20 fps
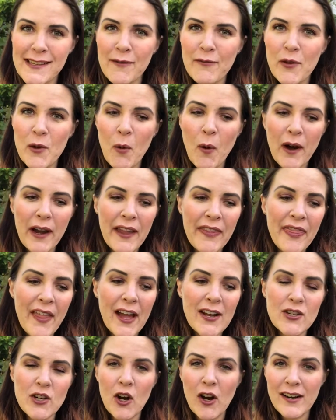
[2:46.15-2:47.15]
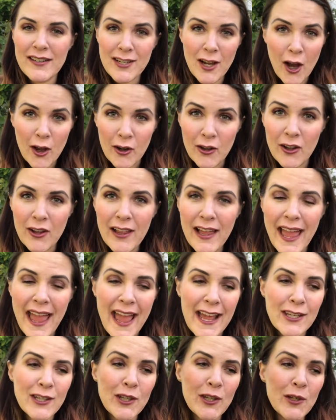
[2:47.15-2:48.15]
if you are in that dark tunnel
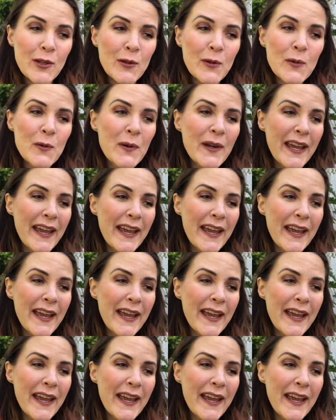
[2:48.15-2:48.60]
and you